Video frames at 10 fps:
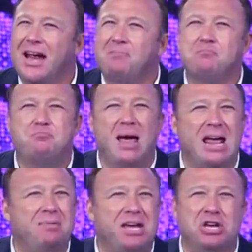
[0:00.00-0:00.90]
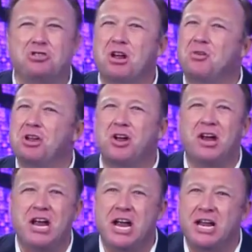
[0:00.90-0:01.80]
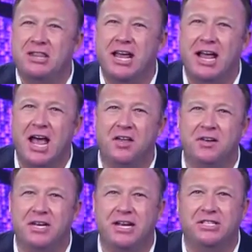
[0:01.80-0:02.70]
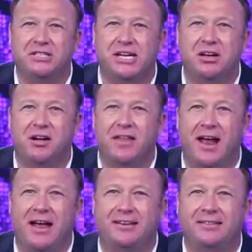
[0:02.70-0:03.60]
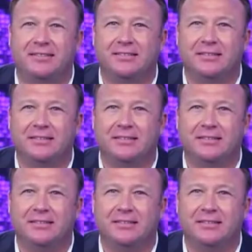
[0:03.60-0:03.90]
And baby, you don't hear anything out of the DNC on that.